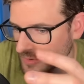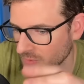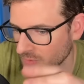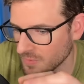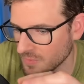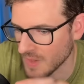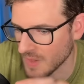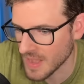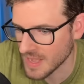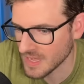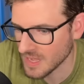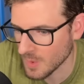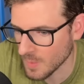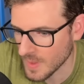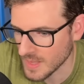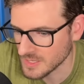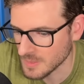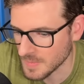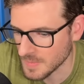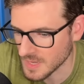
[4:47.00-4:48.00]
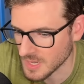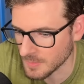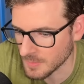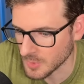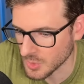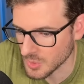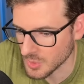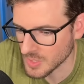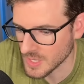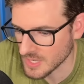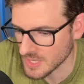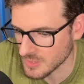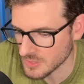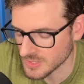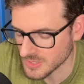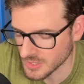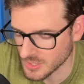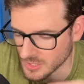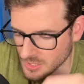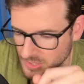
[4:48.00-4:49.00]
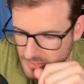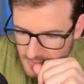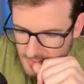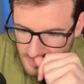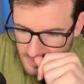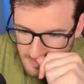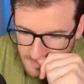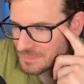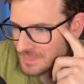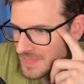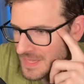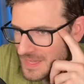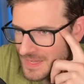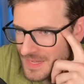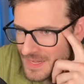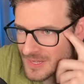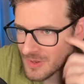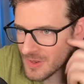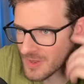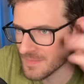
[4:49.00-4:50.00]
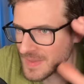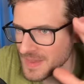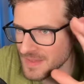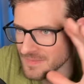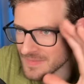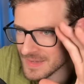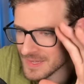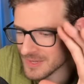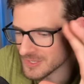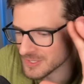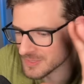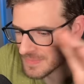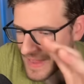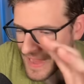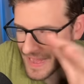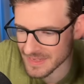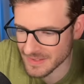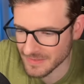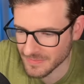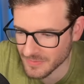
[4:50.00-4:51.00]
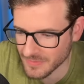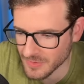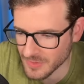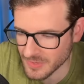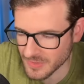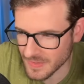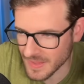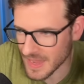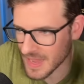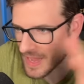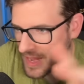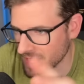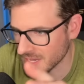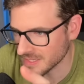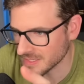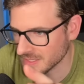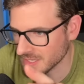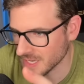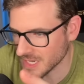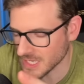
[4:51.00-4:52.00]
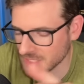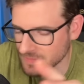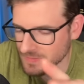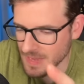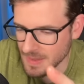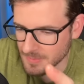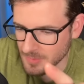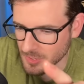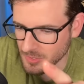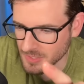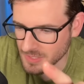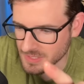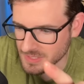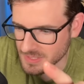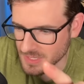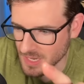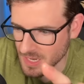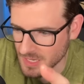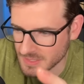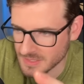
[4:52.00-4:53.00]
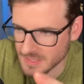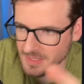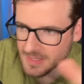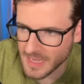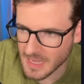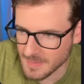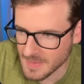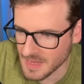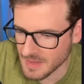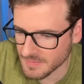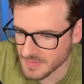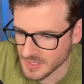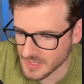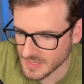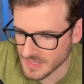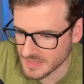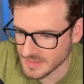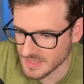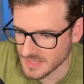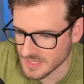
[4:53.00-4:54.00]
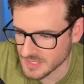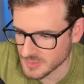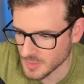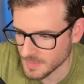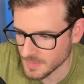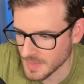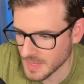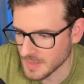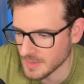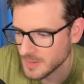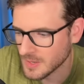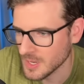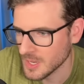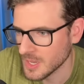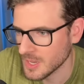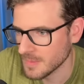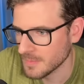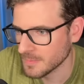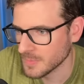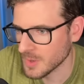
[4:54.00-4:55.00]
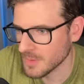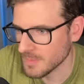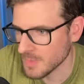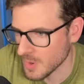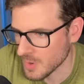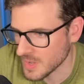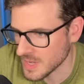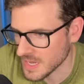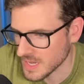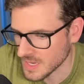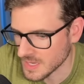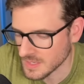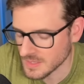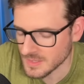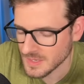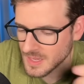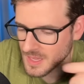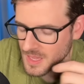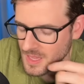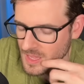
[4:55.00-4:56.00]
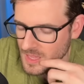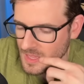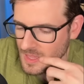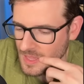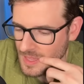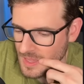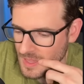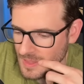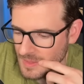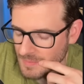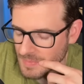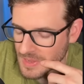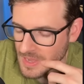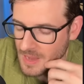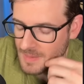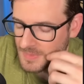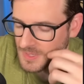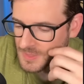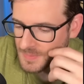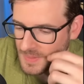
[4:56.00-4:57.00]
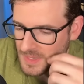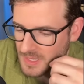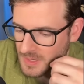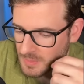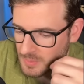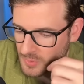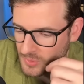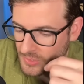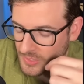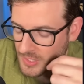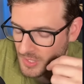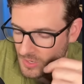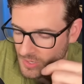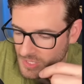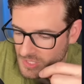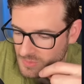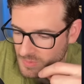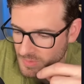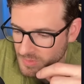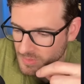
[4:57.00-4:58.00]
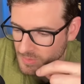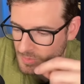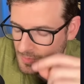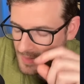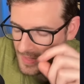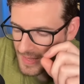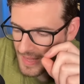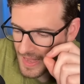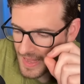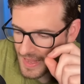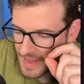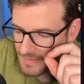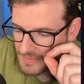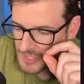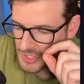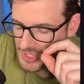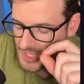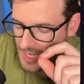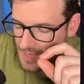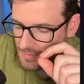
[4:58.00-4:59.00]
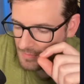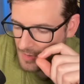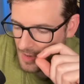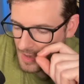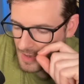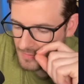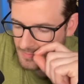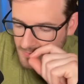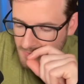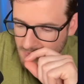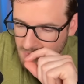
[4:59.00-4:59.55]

finding a way to become good at using Cursor. And I know I've made videos back and forth, the AI sucks, vibe coding sucks, and then I make a video like this where I'm like promoting it. But I'm just being completely honest with you, like I have shaved off